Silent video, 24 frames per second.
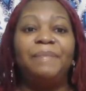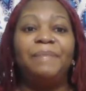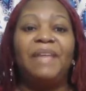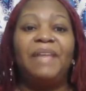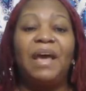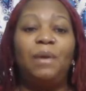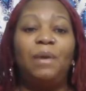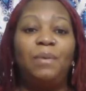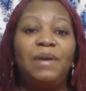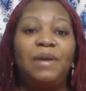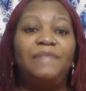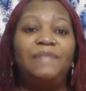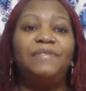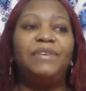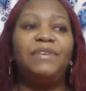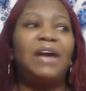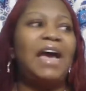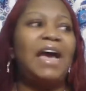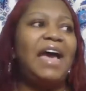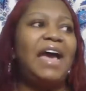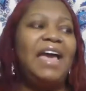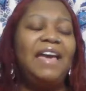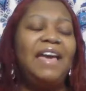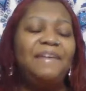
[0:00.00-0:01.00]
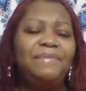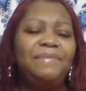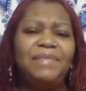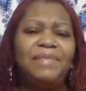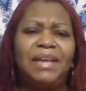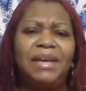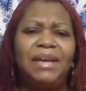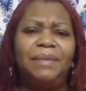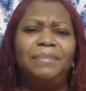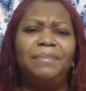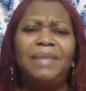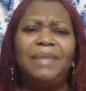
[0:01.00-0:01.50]
However, I'm
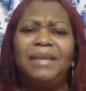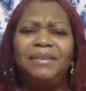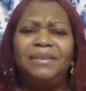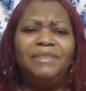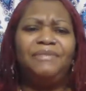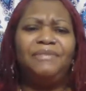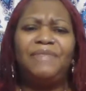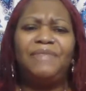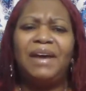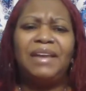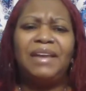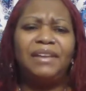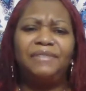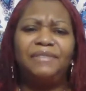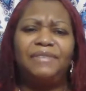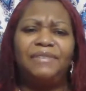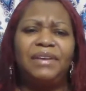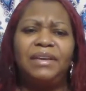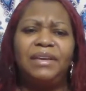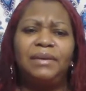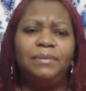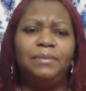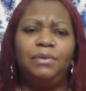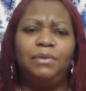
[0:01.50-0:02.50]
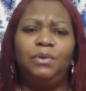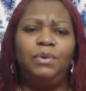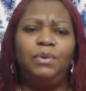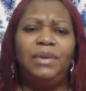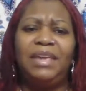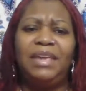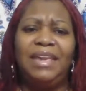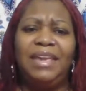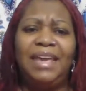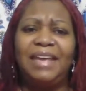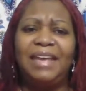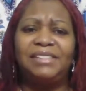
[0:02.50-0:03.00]
not defining for him who
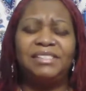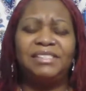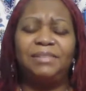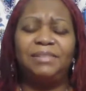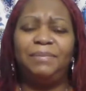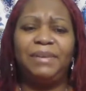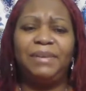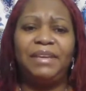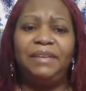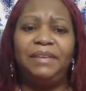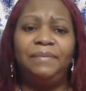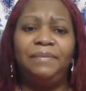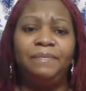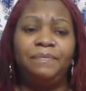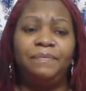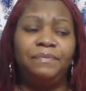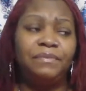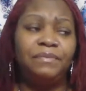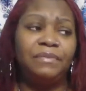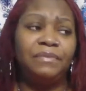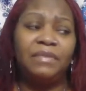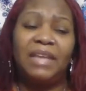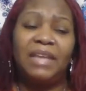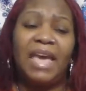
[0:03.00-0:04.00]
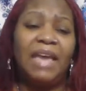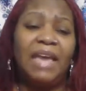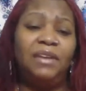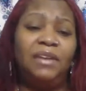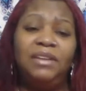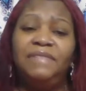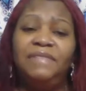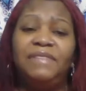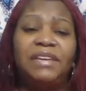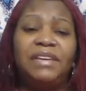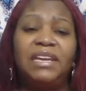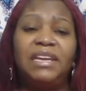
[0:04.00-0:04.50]
he has to be. I
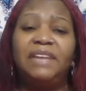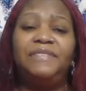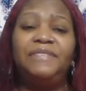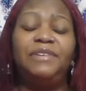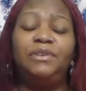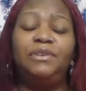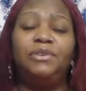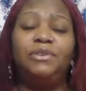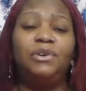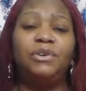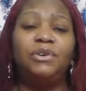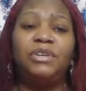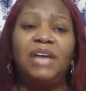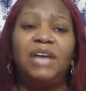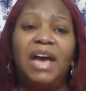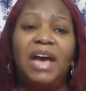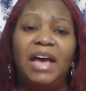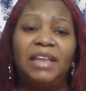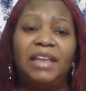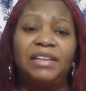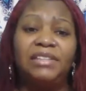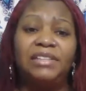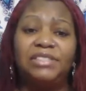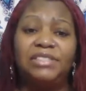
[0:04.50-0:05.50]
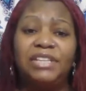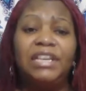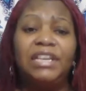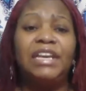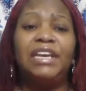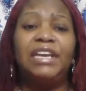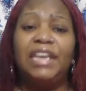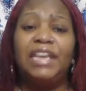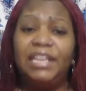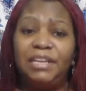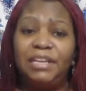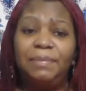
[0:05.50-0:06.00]
don't even care if he don't go to college.
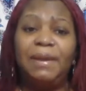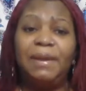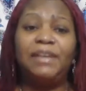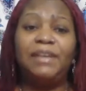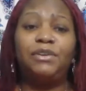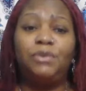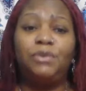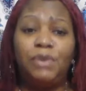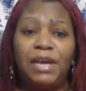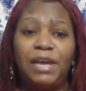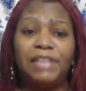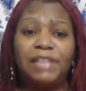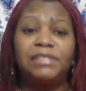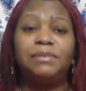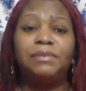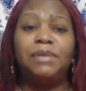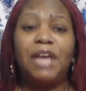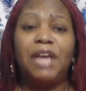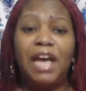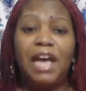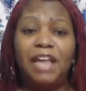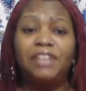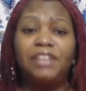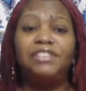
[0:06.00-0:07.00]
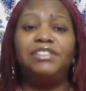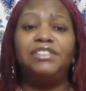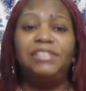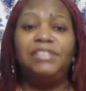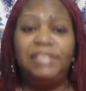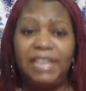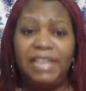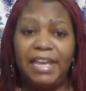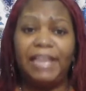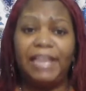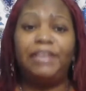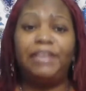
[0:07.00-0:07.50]
And anybody who got some college
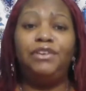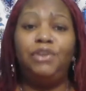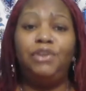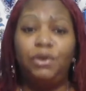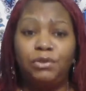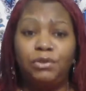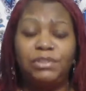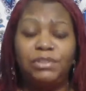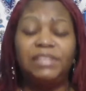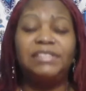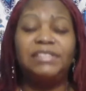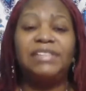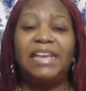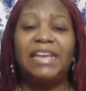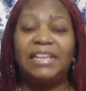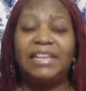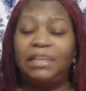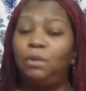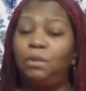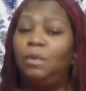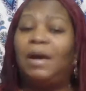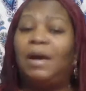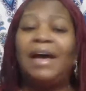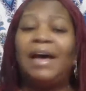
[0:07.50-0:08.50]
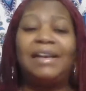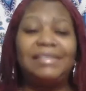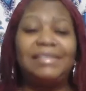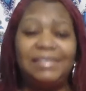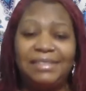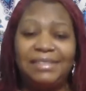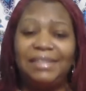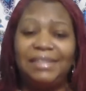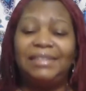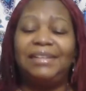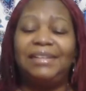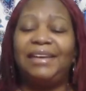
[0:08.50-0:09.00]
debt knows exactly why I
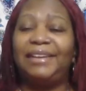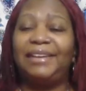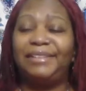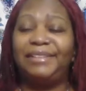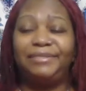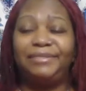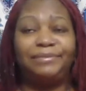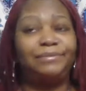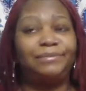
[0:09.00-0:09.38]
said that.